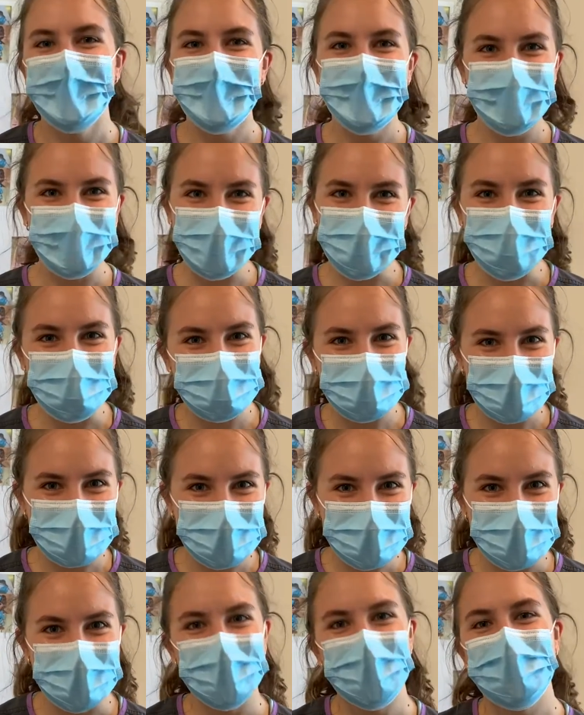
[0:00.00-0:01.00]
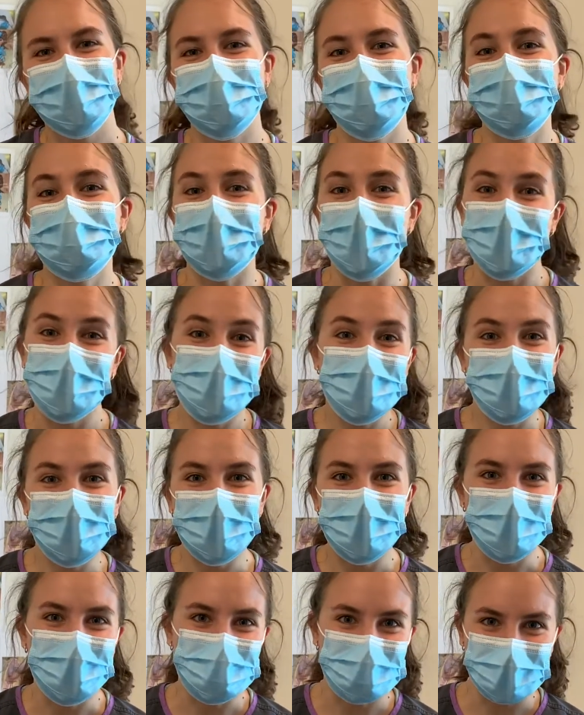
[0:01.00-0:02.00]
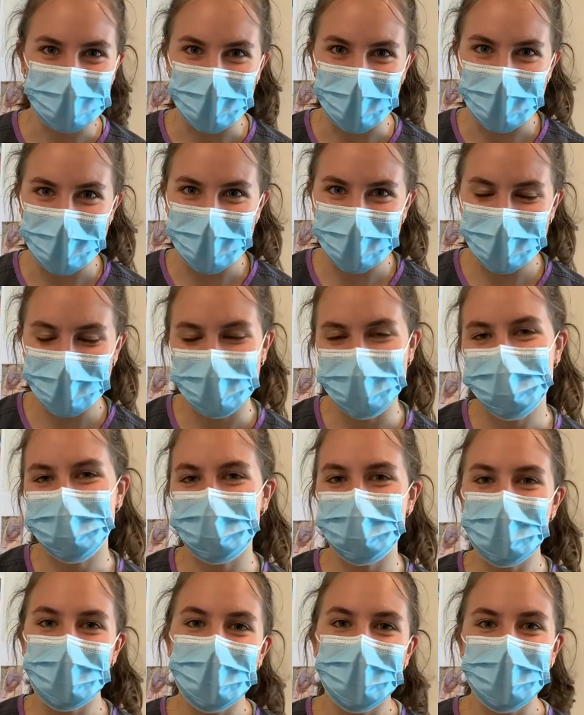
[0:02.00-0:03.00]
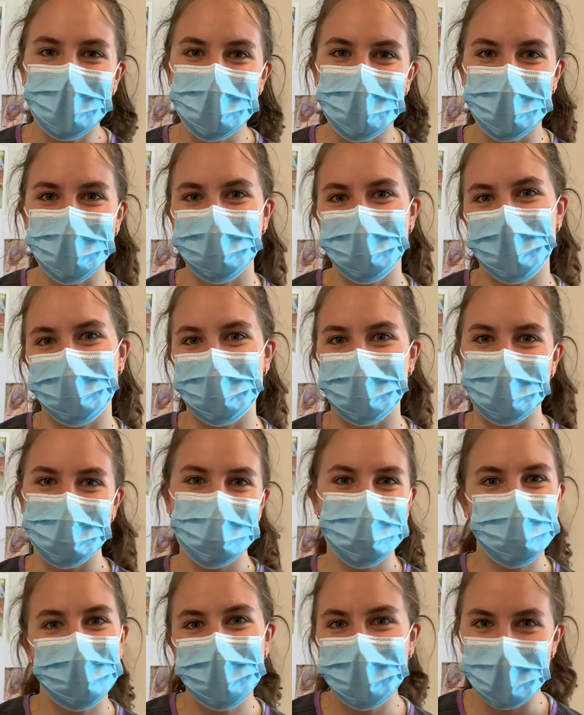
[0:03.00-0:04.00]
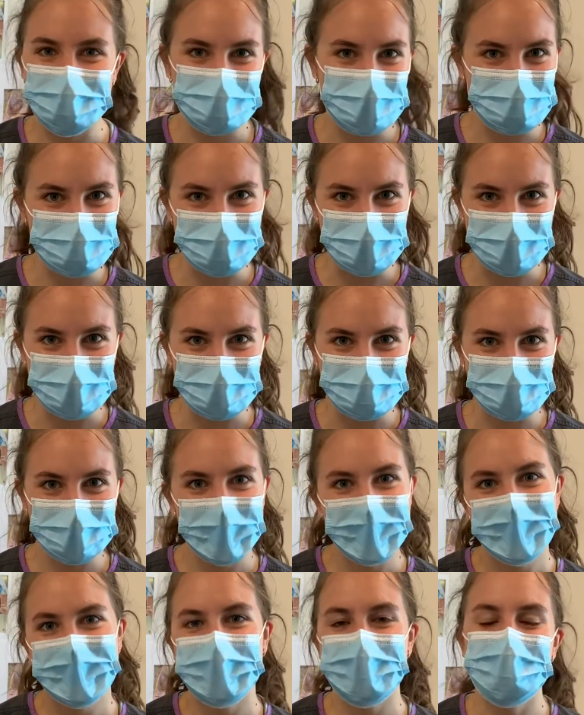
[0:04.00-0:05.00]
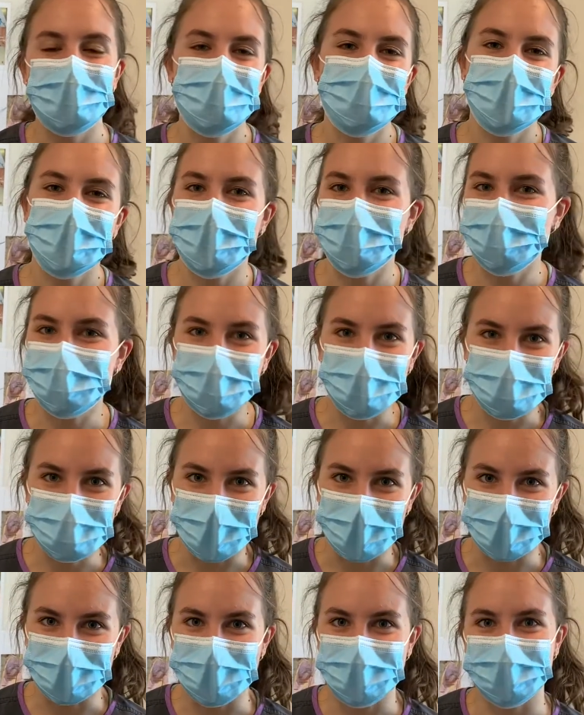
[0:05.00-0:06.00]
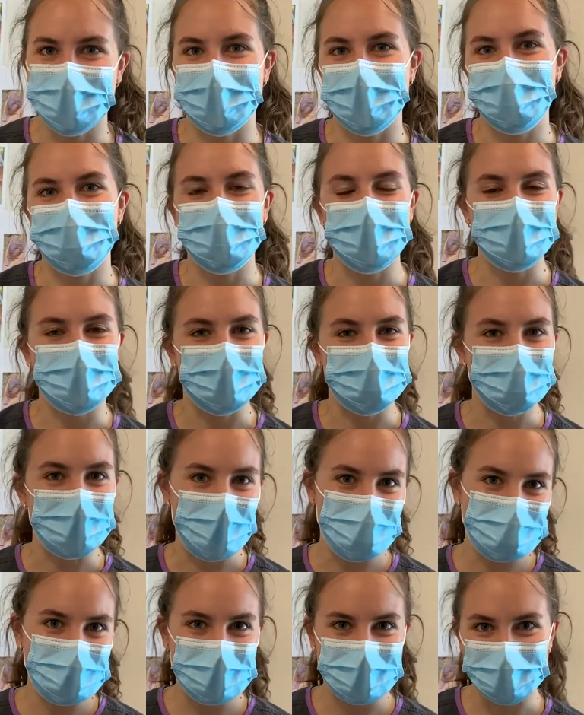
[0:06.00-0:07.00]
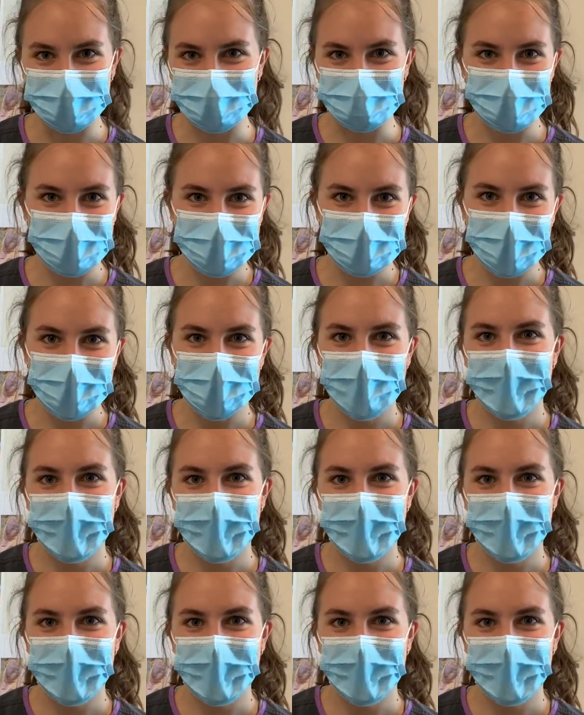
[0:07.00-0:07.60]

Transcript: take a picture, and then monitor it overnight. And in the morning, she saw that the strings had been moved, the babies had full bellies, and that means that mom was there to visit.